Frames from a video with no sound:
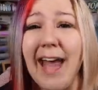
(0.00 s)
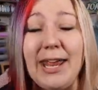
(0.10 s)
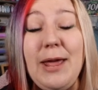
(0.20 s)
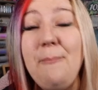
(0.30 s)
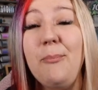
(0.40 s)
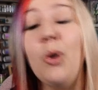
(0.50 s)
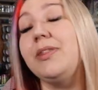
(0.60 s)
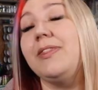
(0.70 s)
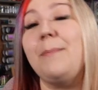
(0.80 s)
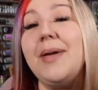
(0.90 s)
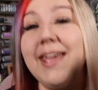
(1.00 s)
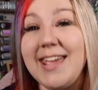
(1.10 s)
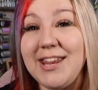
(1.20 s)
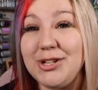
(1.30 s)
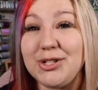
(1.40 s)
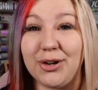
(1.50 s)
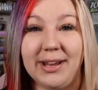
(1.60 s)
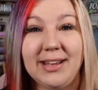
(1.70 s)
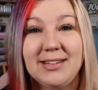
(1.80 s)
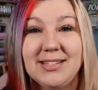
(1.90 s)
and import them into
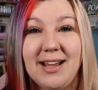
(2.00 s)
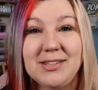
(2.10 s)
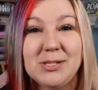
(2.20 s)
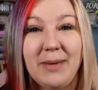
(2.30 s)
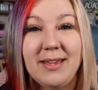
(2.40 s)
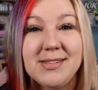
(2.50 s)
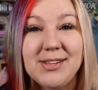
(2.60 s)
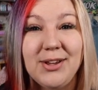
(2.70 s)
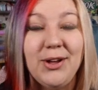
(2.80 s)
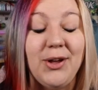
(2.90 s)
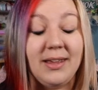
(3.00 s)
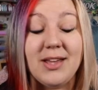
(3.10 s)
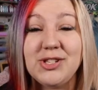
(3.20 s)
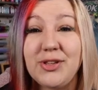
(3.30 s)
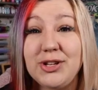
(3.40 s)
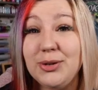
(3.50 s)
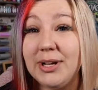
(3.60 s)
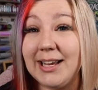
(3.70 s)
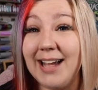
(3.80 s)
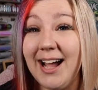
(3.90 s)
Cricut Design Space so that you
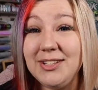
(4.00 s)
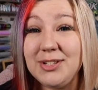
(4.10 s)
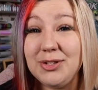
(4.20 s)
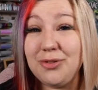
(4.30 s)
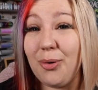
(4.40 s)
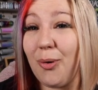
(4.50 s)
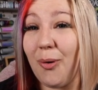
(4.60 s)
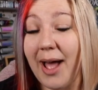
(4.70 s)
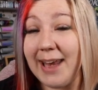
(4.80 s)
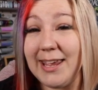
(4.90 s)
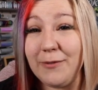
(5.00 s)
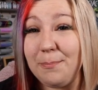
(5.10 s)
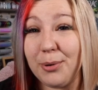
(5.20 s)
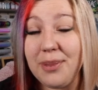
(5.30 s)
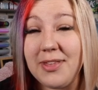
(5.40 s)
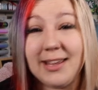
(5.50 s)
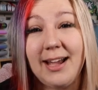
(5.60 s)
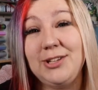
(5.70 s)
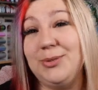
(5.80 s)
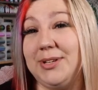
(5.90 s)
can cut, draw, and even print and
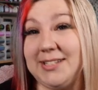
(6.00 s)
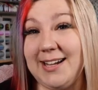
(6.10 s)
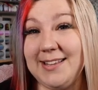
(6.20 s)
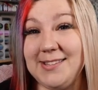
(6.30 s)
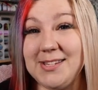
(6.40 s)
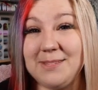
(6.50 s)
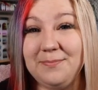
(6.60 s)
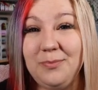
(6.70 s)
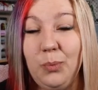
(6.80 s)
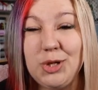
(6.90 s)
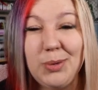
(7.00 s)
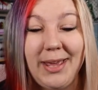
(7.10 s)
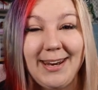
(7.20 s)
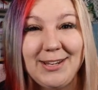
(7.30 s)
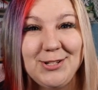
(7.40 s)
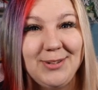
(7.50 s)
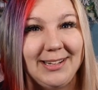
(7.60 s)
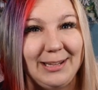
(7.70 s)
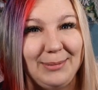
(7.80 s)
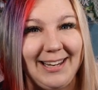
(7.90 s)
cut your designs, which we'll get into a
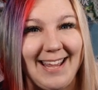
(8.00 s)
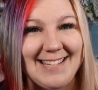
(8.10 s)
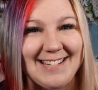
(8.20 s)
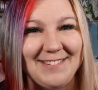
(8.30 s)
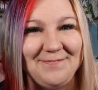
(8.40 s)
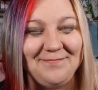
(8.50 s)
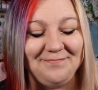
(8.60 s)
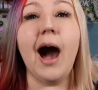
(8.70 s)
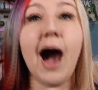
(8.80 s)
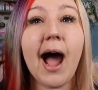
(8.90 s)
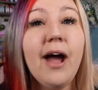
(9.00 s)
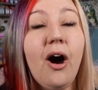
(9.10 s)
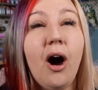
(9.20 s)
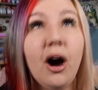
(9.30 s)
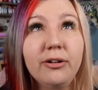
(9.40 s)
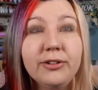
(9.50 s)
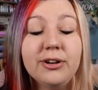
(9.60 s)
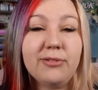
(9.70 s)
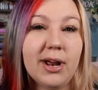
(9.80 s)
little bit later. I often